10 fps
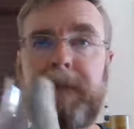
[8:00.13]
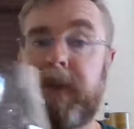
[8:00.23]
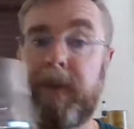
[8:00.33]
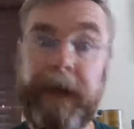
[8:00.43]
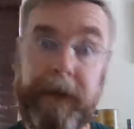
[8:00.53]

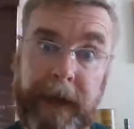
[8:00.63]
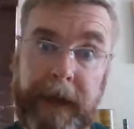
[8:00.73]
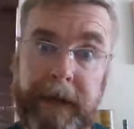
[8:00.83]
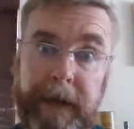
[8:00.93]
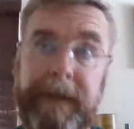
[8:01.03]
As a matter of
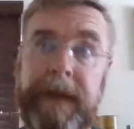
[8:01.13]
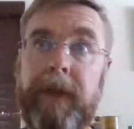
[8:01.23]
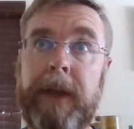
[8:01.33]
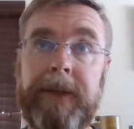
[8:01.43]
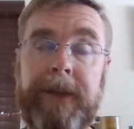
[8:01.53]
fact, let me get
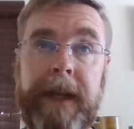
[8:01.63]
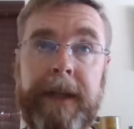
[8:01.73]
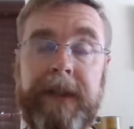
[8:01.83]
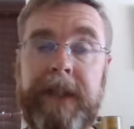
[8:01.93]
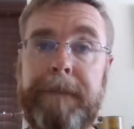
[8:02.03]
that
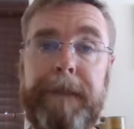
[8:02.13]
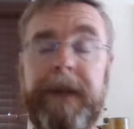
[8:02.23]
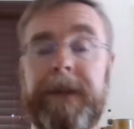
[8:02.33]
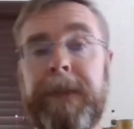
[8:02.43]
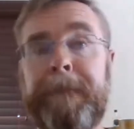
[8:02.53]
second sip
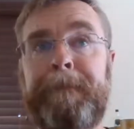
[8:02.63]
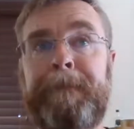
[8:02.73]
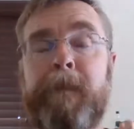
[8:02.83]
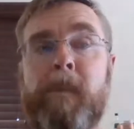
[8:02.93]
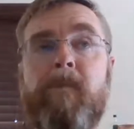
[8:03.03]
because
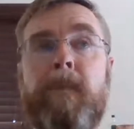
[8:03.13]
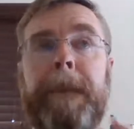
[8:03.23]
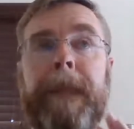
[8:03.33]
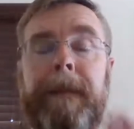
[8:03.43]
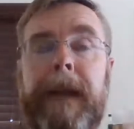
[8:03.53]

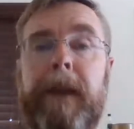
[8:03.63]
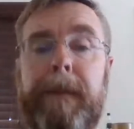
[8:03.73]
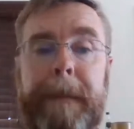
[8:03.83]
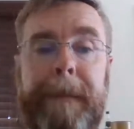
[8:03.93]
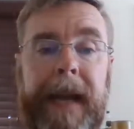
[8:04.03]
now that
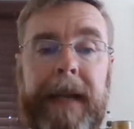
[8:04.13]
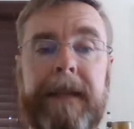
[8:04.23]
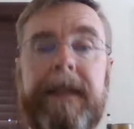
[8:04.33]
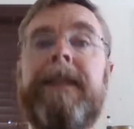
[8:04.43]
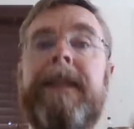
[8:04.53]
my
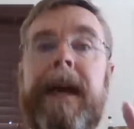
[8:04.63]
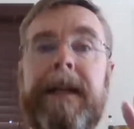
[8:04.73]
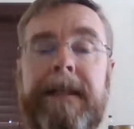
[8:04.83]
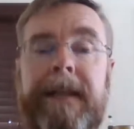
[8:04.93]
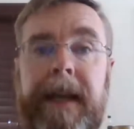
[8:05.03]
palate has had
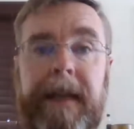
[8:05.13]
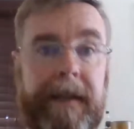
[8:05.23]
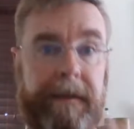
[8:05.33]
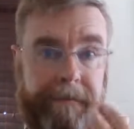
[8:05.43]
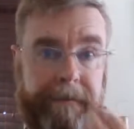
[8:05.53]
a second
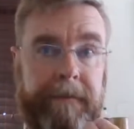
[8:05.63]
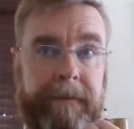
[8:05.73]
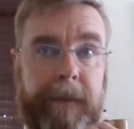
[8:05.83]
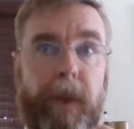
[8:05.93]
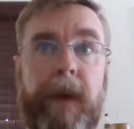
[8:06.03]
to,
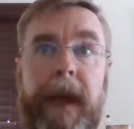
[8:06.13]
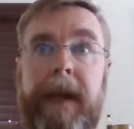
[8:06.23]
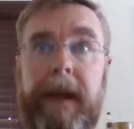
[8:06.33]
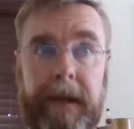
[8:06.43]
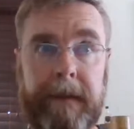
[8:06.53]
oh,
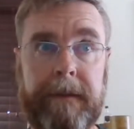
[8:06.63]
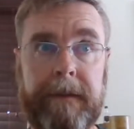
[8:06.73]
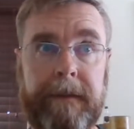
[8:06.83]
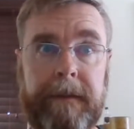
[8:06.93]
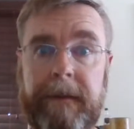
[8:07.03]
hey,
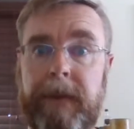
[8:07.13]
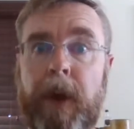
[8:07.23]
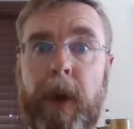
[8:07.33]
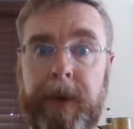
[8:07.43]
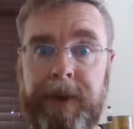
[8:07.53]

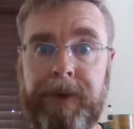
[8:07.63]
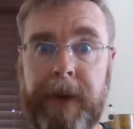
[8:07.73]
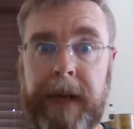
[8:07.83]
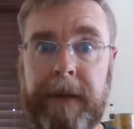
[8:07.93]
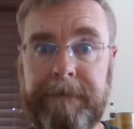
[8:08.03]
know what you're
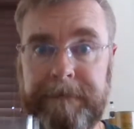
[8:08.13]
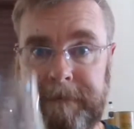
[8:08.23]
drinking.